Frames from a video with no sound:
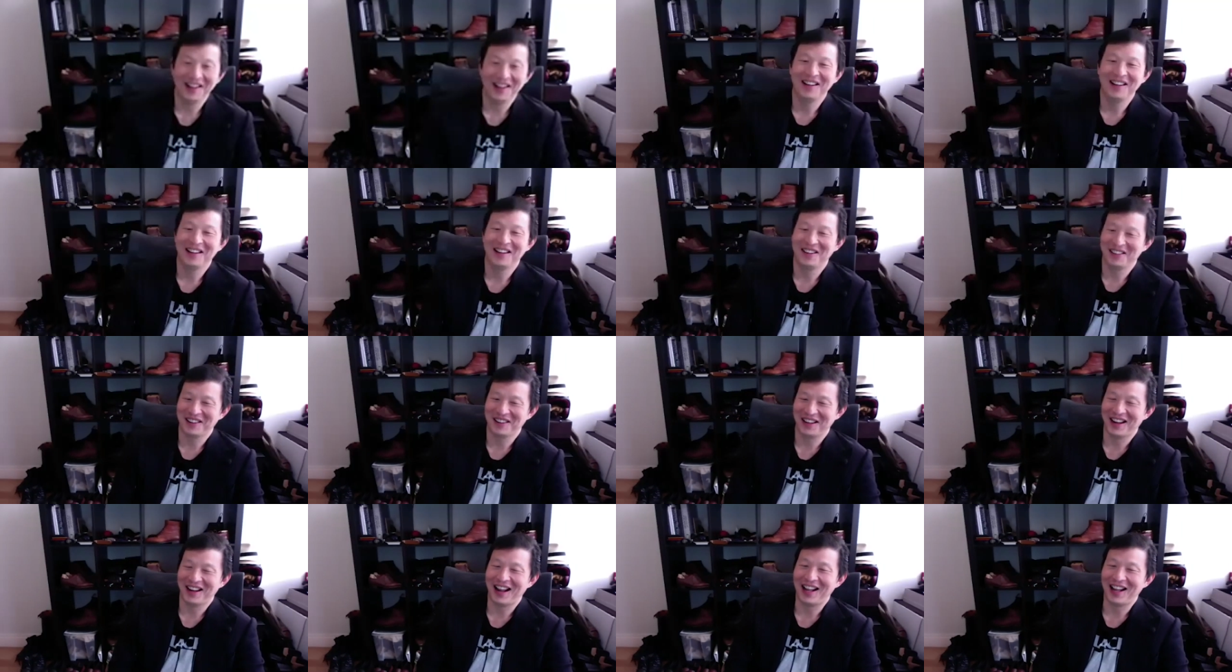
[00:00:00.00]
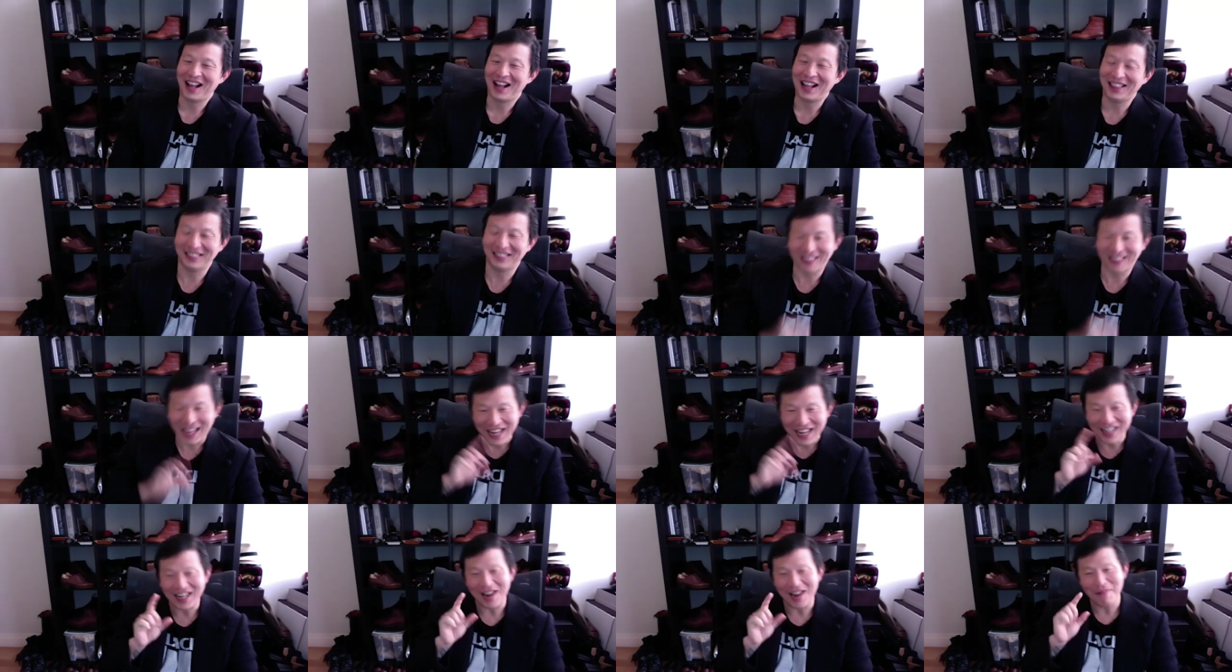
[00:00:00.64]
Okay. okay? I, I think
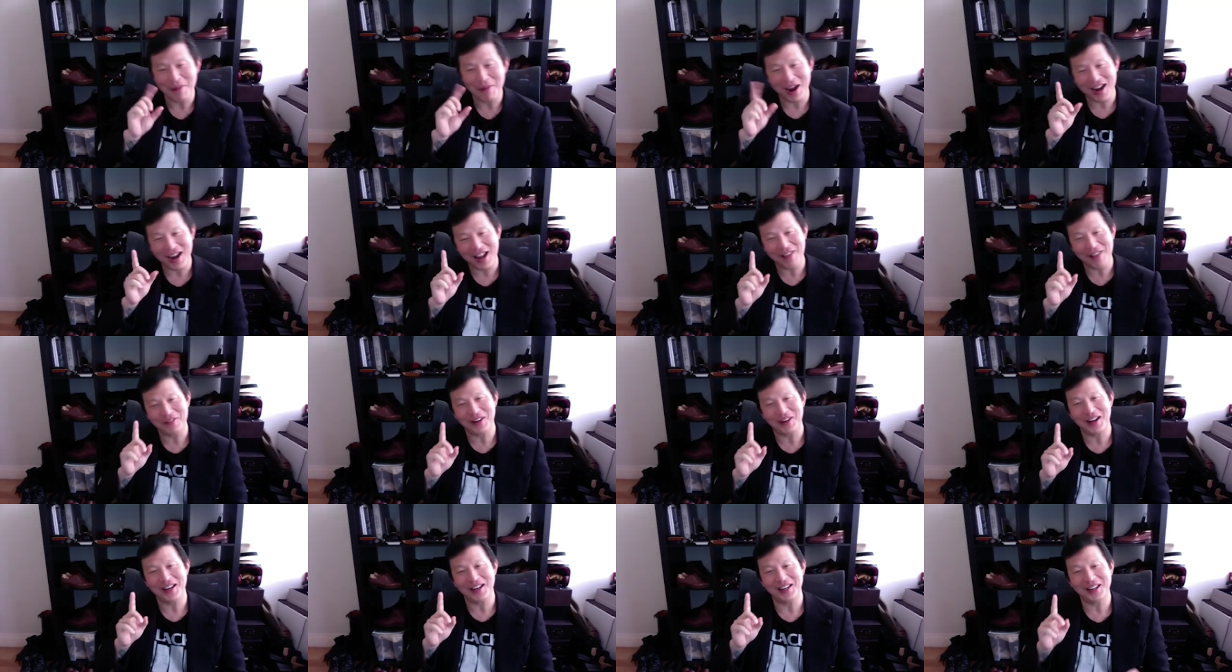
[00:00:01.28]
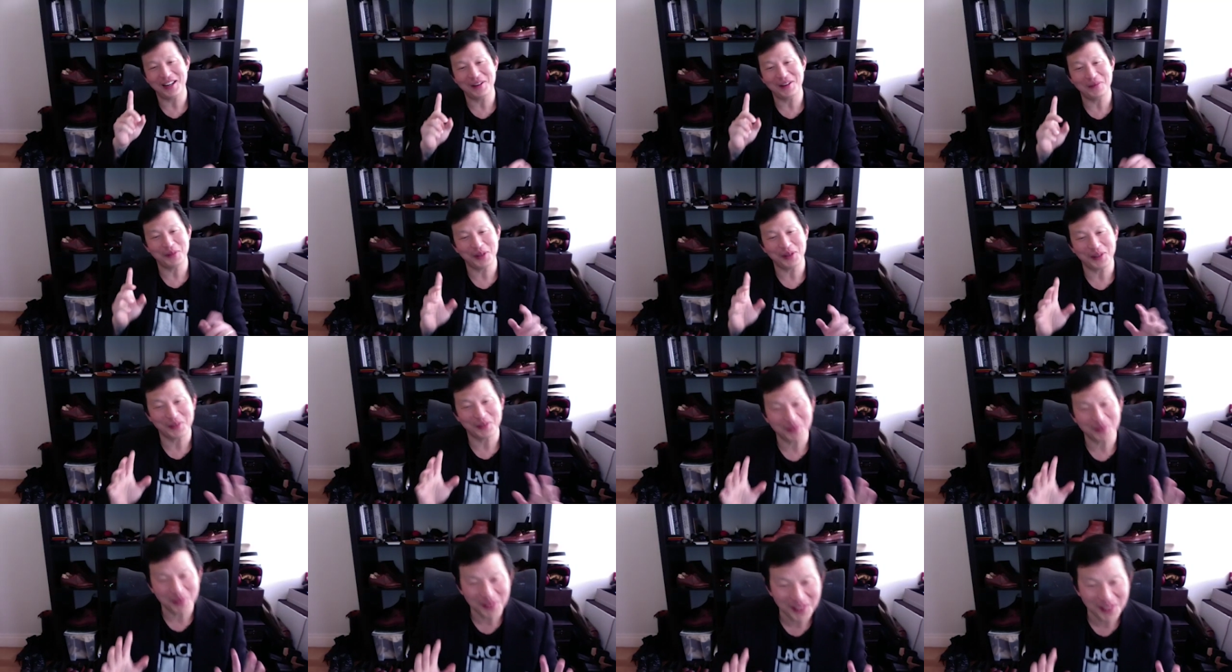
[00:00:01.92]
I might have. Remember
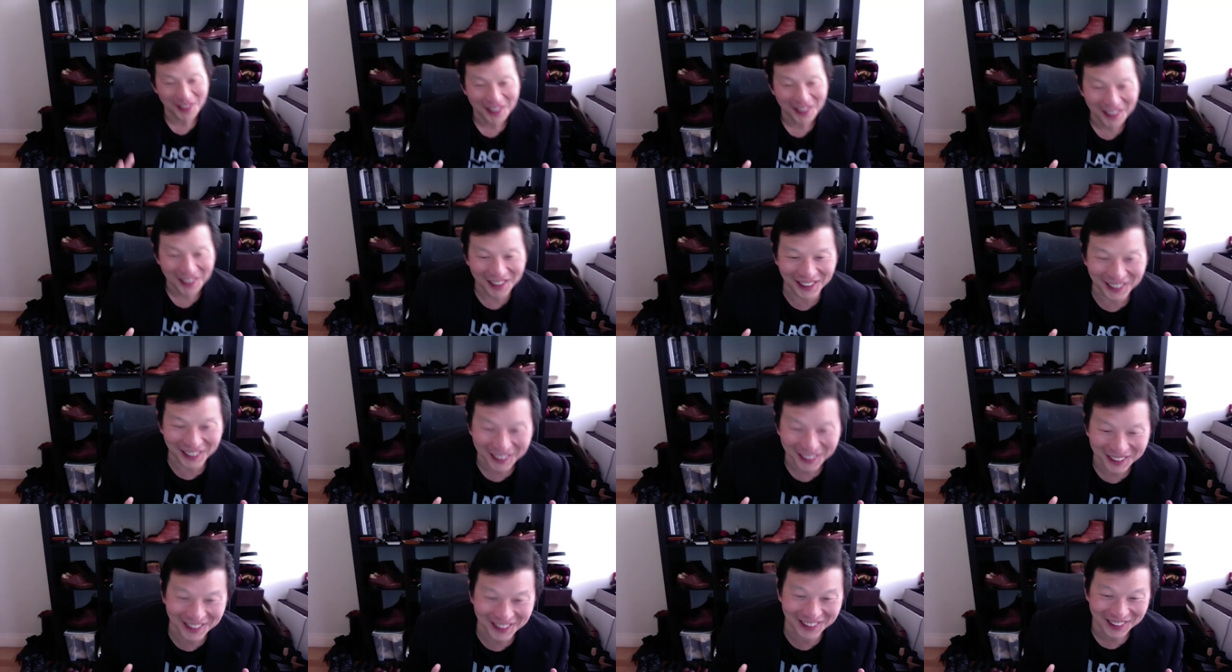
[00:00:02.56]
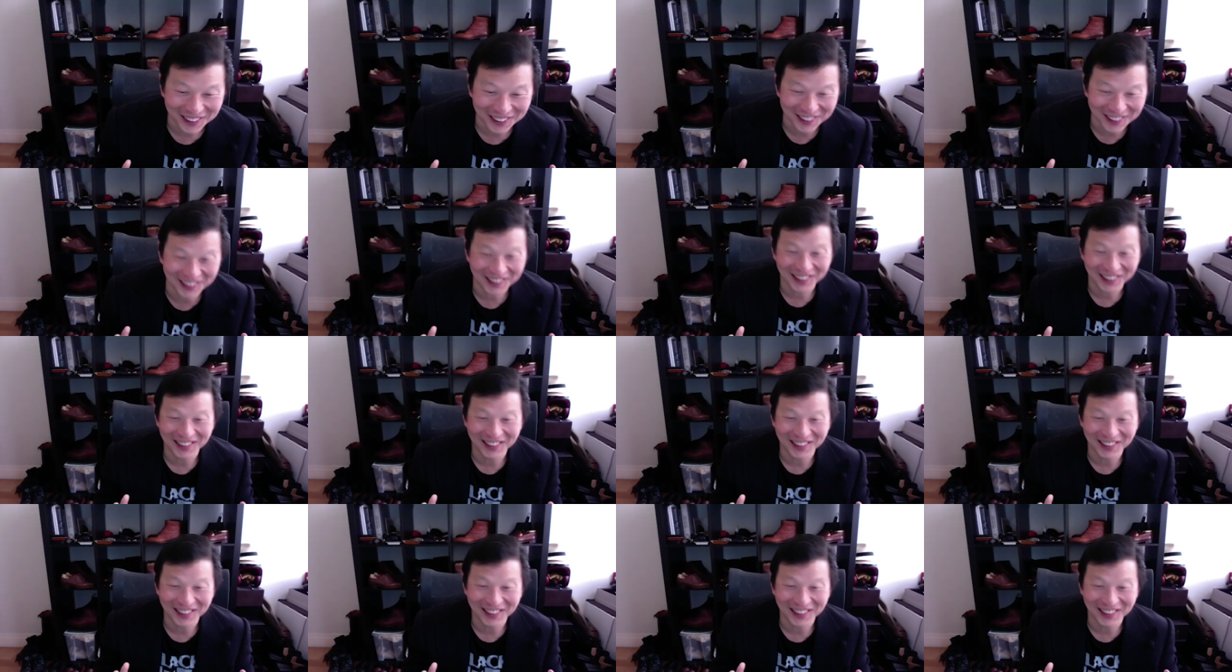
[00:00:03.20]
that on